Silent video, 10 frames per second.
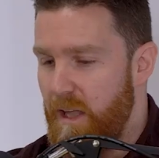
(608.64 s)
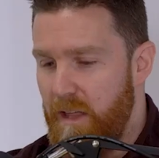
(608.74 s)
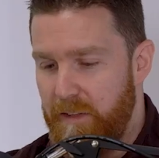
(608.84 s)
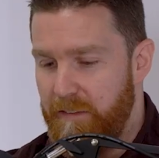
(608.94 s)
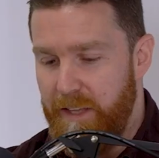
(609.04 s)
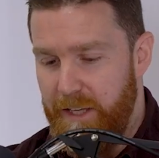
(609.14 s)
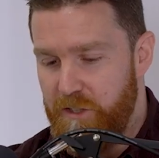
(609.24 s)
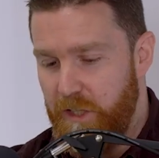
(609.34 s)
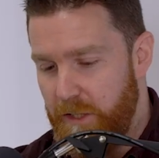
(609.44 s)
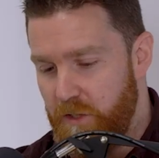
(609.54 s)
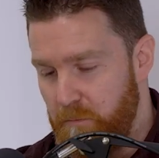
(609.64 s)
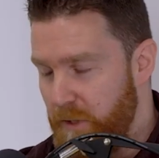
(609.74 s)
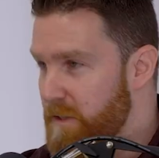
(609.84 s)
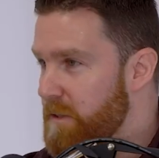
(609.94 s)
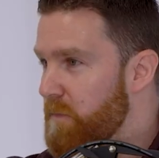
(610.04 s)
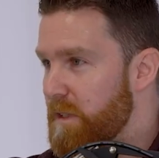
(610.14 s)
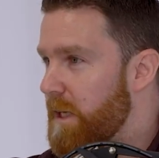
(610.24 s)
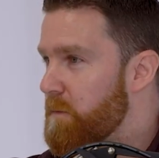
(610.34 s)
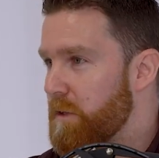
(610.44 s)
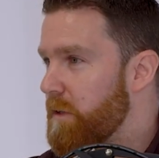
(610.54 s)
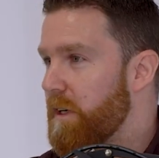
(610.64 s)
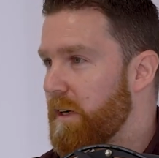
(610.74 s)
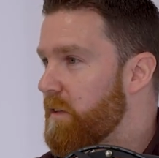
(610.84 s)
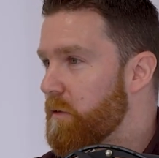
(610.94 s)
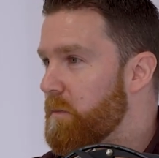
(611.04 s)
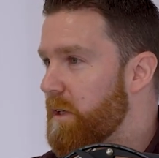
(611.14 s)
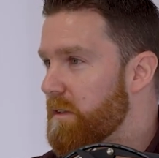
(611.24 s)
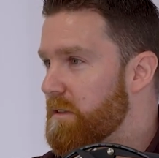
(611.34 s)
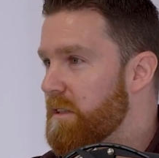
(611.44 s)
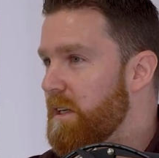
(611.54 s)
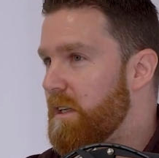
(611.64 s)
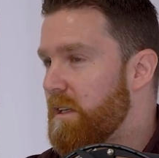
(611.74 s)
I think that education piece is absolutely critical, because